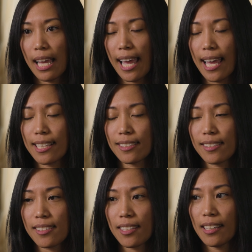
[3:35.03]

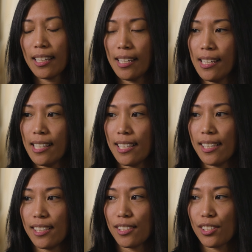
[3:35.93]
And
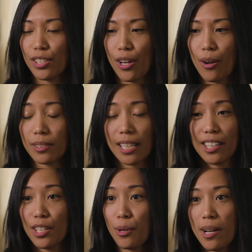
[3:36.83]
so I was
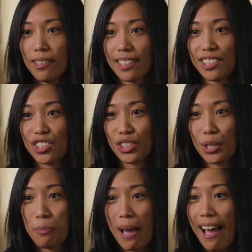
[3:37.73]
like, you know what, let's just
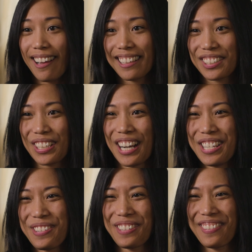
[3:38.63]
go back and start a
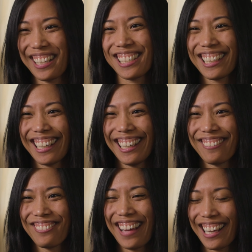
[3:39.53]
new adventure
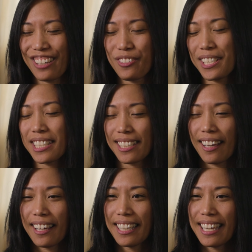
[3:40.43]
back in
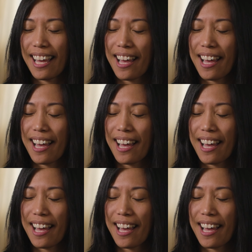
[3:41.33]
Wichita.